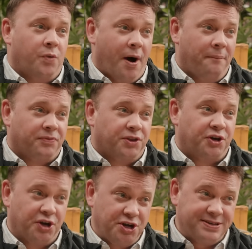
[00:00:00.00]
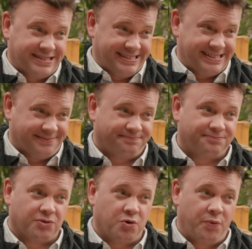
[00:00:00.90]
Well, the good news is
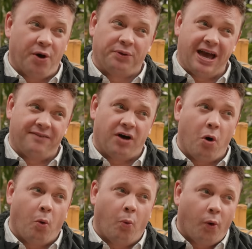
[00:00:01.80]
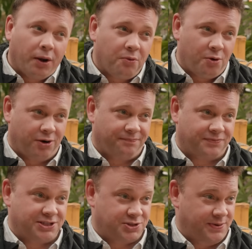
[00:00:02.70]
we only have one more
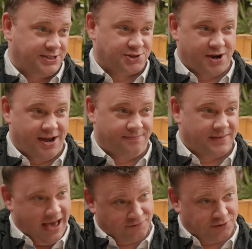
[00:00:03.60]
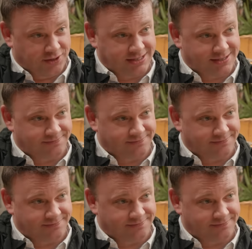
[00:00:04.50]
sweet to try after this.